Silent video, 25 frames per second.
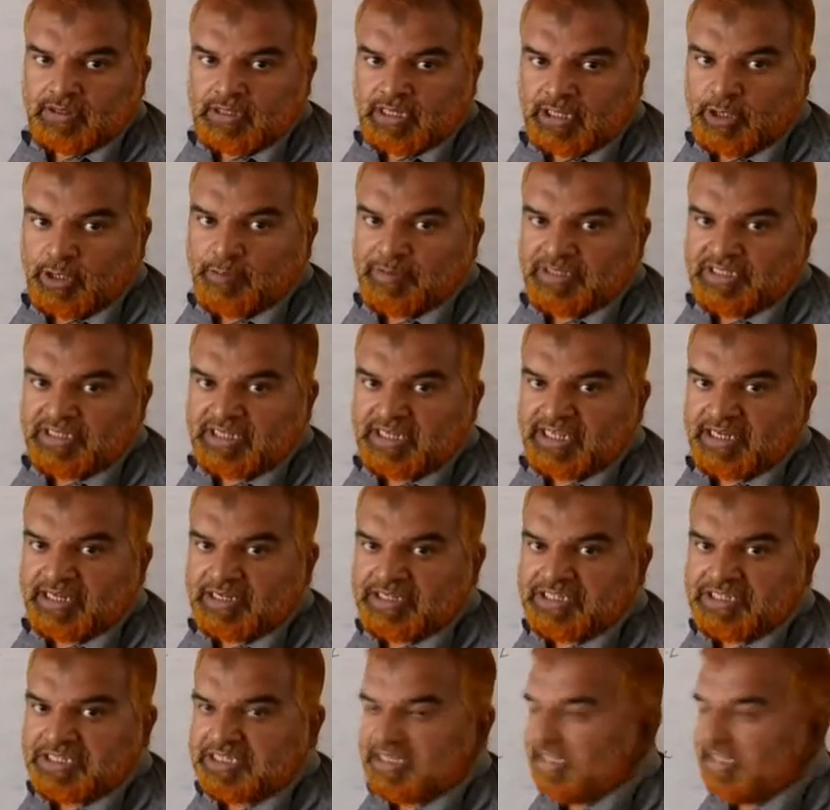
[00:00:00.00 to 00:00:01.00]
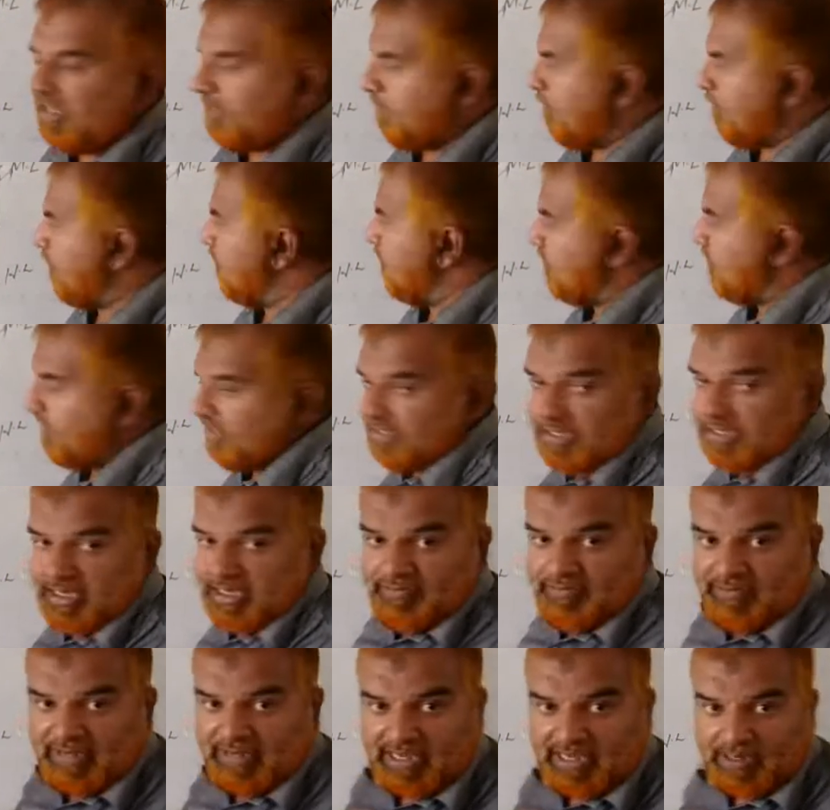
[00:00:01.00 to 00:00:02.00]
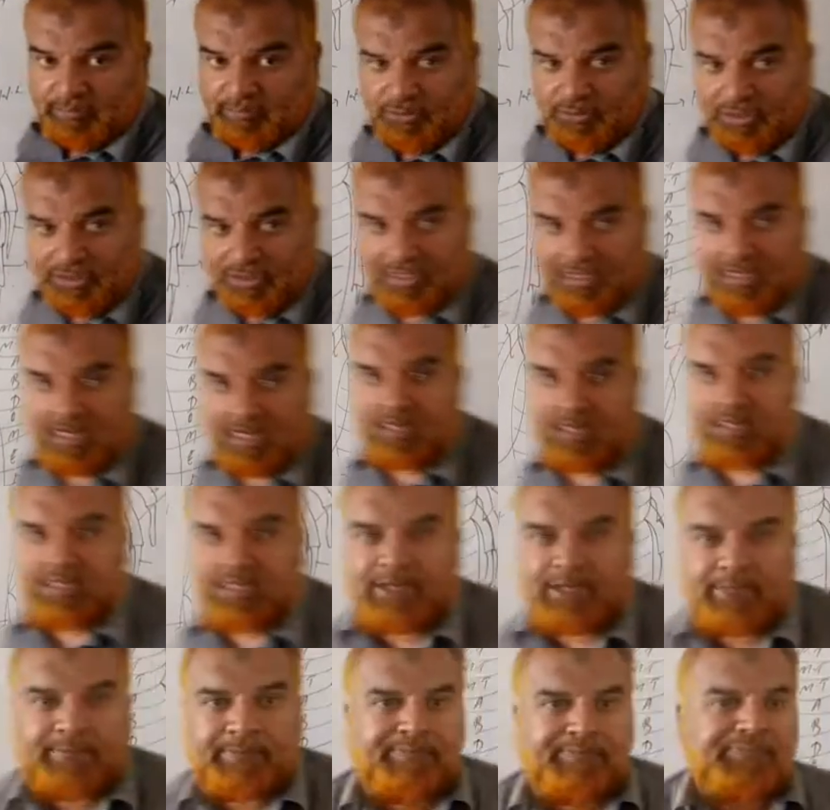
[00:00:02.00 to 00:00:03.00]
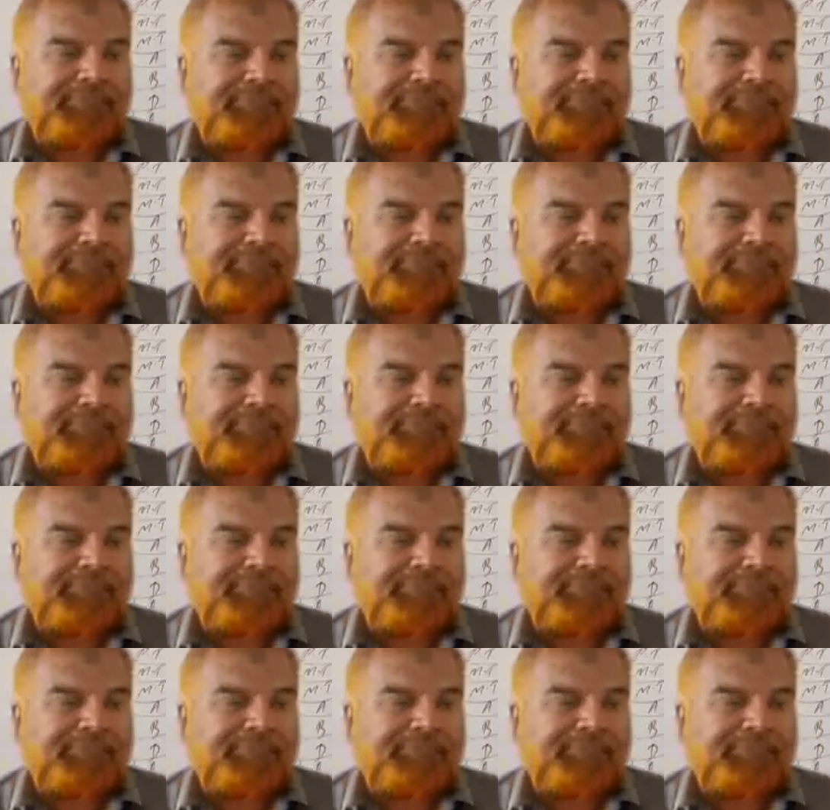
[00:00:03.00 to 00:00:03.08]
I hope it's clear. Is it clear? Just a rough diagram so that you can understand.